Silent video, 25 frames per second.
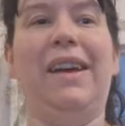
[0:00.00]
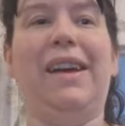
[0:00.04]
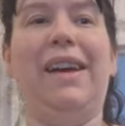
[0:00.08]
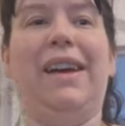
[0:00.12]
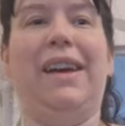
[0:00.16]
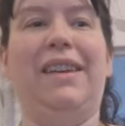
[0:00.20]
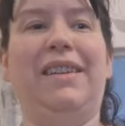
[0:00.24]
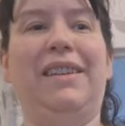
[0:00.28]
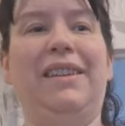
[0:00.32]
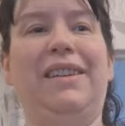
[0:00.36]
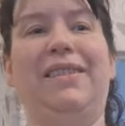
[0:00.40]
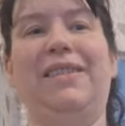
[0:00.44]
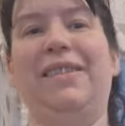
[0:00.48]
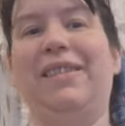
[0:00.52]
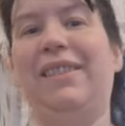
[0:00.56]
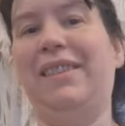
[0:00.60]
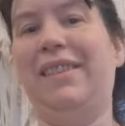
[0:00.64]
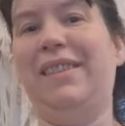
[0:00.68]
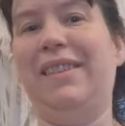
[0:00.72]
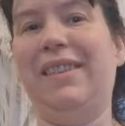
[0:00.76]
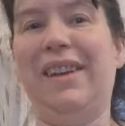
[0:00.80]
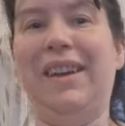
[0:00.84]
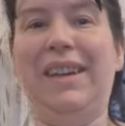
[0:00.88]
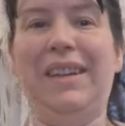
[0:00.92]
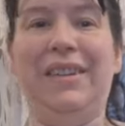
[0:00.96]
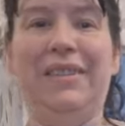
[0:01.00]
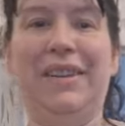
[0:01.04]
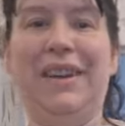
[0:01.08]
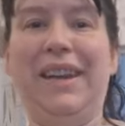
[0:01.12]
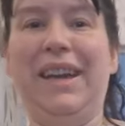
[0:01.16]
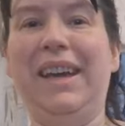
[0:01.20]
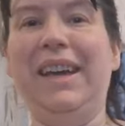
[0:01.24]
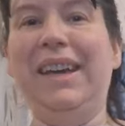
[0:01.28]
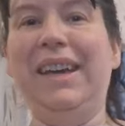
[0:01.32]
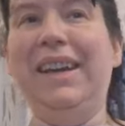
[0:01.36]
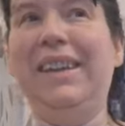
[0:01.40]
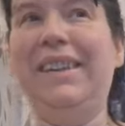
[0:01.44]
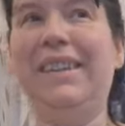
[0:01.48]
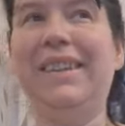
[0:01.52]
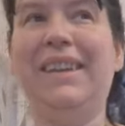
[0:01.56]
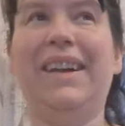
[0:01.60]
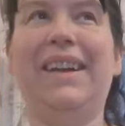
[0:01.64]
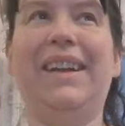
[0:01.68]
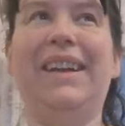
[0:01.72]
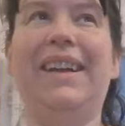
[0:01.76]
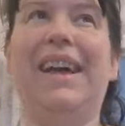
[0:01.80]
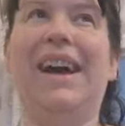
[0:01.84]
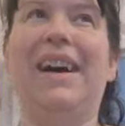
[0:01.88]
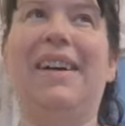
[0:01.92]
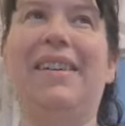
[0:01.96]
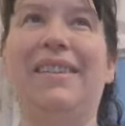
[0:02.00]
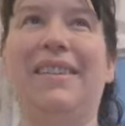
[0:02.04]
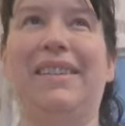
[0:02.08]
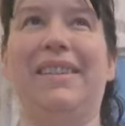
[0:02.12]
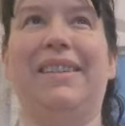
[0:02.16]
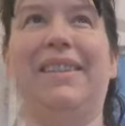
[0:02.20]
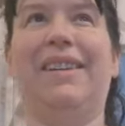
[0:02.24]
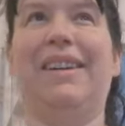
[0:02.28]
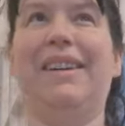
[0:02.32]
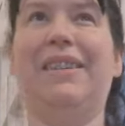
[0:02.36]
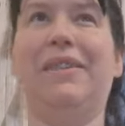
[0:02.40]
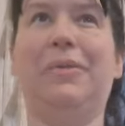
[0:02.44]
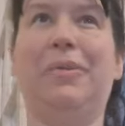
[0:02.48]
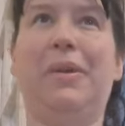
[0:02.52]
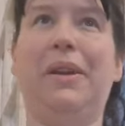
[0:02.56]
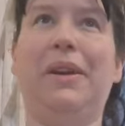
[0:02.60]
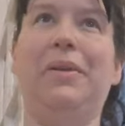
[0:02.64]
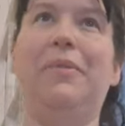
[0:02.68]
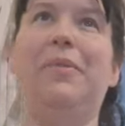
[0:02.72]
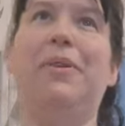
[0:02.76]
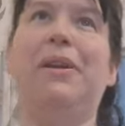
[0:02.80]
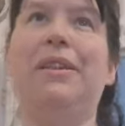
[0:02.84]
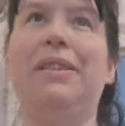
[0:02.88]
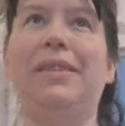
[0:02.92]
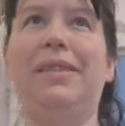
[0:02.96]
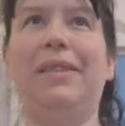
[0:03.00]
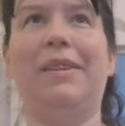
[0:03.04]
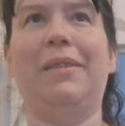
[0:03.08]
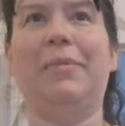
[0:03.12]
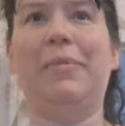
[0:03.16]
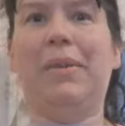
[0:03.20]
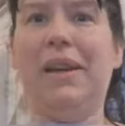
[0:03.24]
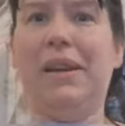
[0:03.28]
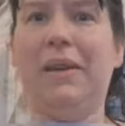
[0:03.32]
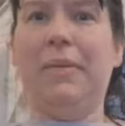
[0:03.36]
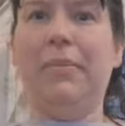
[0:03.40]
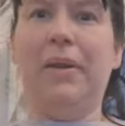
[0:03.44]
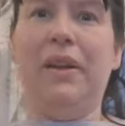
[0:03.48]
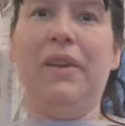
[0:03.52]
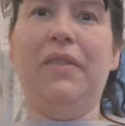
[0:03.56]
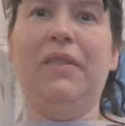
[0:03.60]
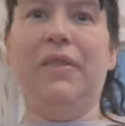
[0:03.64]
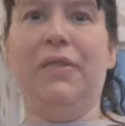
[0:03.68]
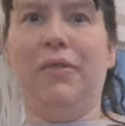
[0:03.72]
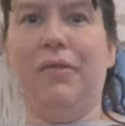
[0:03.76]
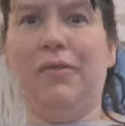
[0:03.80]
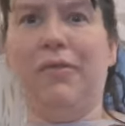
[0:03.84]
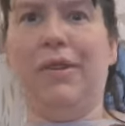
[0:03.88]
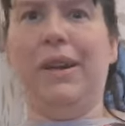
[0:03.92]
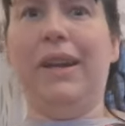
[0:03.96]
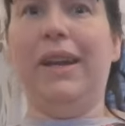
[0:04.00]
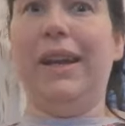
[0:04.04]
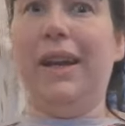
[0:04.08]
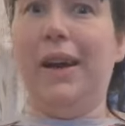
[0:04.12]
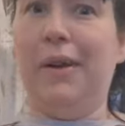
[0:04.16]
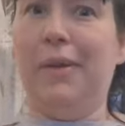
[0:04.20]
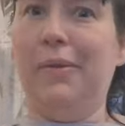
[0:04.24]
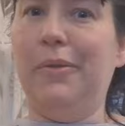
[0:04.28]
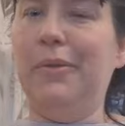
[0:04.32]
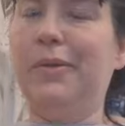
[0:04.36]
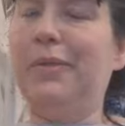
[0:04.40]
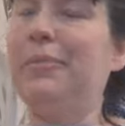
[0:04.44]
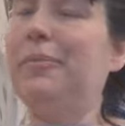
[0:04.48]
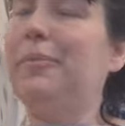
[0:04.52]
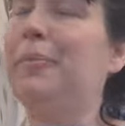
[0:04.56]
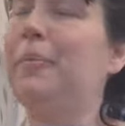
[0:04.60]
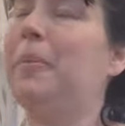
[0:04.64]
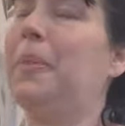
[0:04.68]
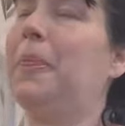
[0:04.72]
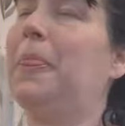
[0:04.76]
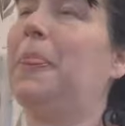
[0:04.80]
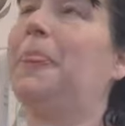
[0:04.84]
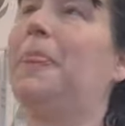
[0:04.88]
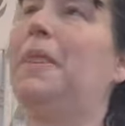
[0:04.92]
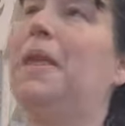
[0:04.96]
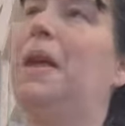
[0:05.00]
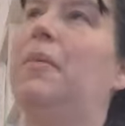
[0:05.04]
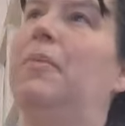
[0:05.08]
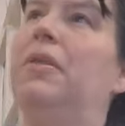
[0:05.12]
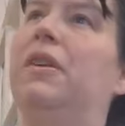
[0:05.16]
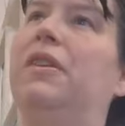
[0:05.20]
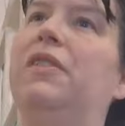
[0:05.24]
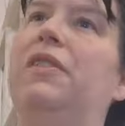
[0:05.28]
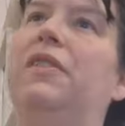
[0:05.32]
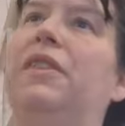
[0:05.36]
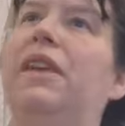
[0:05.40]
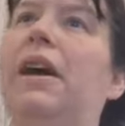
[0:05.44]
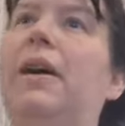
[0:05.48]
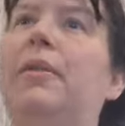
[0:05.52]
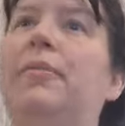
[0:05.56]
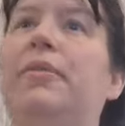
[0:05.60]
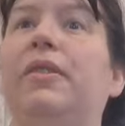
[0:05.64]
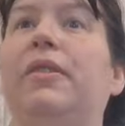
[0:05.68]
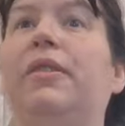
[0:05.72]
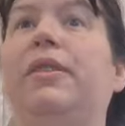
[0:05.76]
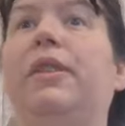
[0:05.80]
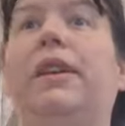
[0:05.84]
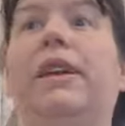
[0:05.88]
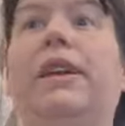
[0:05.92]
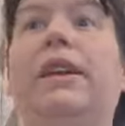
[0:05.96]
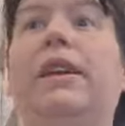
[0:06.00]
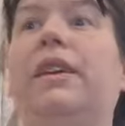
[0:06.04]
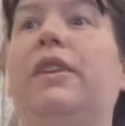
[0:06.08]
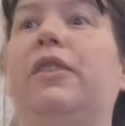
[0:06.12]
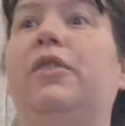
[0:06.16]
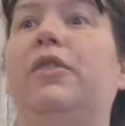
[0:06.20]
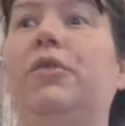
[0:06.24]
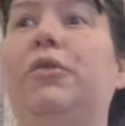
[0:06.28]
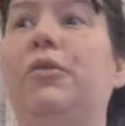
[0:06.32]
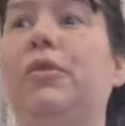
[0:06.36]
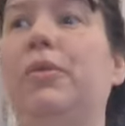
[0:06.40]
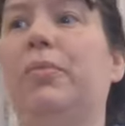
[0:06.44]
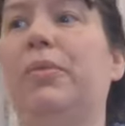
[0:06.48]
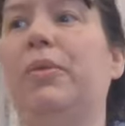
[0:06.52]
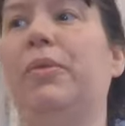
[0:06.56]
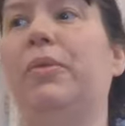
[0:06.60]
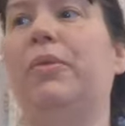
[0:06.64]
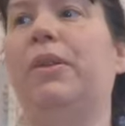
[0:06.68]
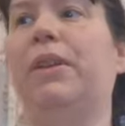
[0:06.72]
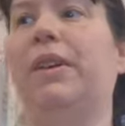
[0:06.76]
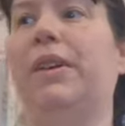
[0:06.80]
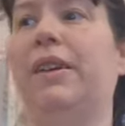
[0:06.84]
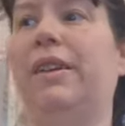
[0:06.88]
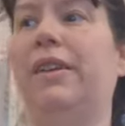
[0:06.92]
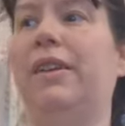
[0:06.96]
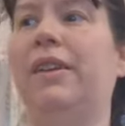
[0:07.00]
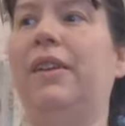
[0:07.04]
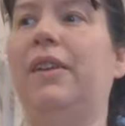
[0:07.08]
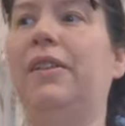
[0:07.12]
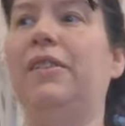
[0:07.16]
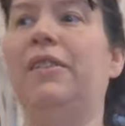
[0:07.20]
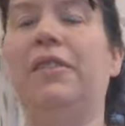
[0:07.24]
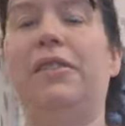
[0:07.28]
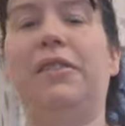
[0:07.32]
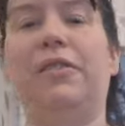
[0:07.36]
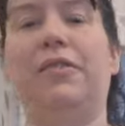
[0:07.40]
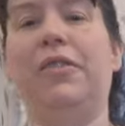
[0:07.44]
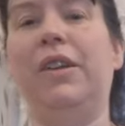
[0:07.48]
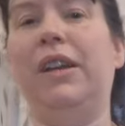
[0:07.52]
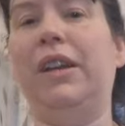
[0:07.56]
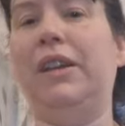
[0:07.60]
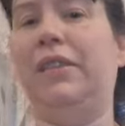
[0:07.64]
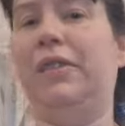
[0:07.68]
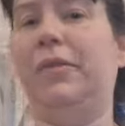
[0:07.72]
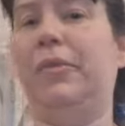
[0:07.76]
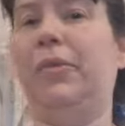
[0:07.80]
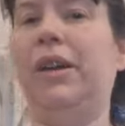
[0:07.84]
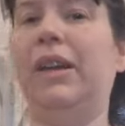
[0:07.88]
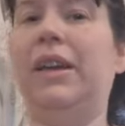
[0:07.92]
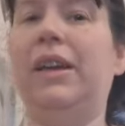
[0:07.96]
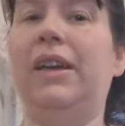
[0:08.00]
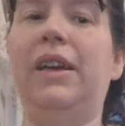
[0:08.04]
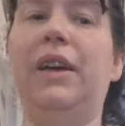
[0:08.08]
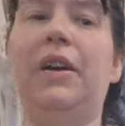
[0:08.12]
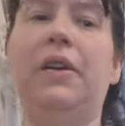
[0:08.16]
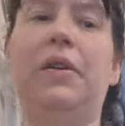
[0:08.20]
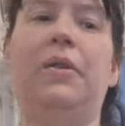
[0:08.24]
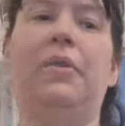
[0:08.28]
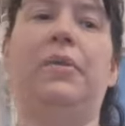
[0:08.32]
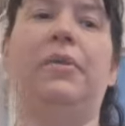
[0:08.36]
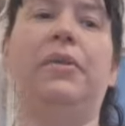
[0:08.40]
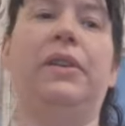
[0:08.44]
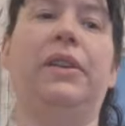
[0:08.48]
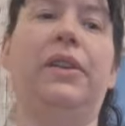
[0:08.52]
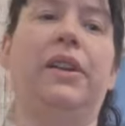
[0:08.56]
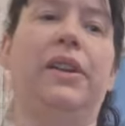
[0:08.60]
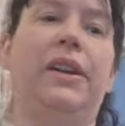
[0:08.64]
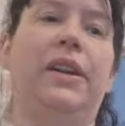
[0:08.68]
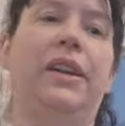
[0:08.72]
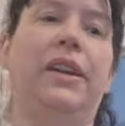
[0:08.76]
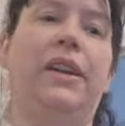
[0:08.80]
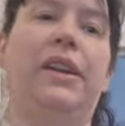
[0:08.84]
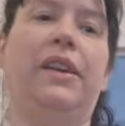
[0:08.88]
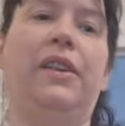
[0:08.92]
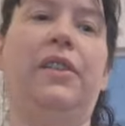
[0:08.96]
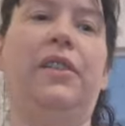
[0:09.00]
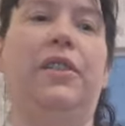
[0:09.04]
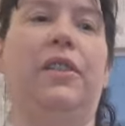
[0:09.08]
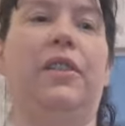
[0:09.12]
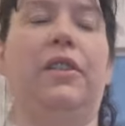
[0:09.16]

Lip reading: And she was just like a little kid, and now she's like 21, so it's making me feel really old. But she's absolutely adorable. You know, she's a really sweet girl, and she